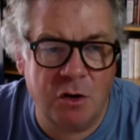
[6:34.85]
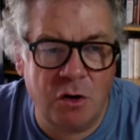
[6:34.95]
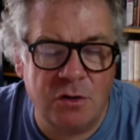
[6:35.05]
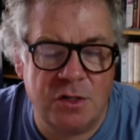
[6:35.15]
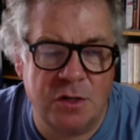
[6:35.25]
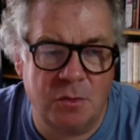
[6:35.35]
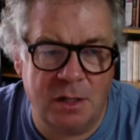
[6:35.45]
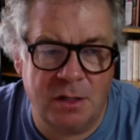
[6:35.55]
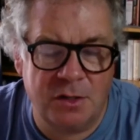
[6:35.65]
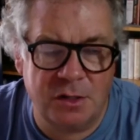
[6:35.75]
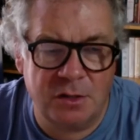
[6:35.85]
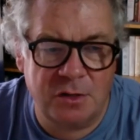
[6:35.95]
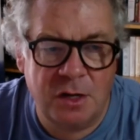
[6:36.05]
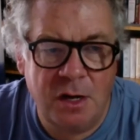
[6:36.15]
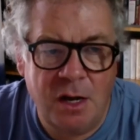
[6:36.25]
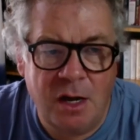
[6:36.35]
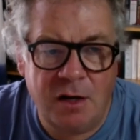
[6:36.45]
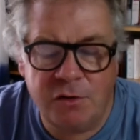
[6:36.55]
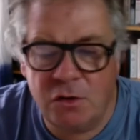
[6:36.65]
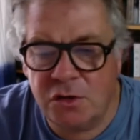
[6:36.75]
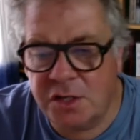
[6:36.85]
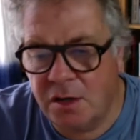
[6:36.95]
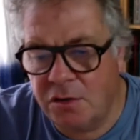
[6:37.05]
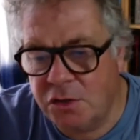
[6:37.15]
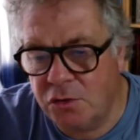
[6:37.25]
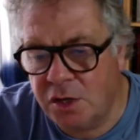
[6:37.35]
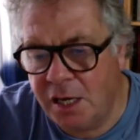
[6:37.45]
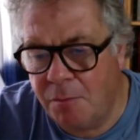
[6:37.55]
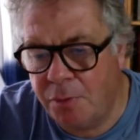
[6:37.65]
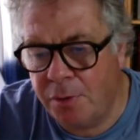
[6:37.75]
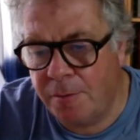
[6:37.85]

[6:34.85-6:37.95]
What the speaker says: consequences. And of course, they also keep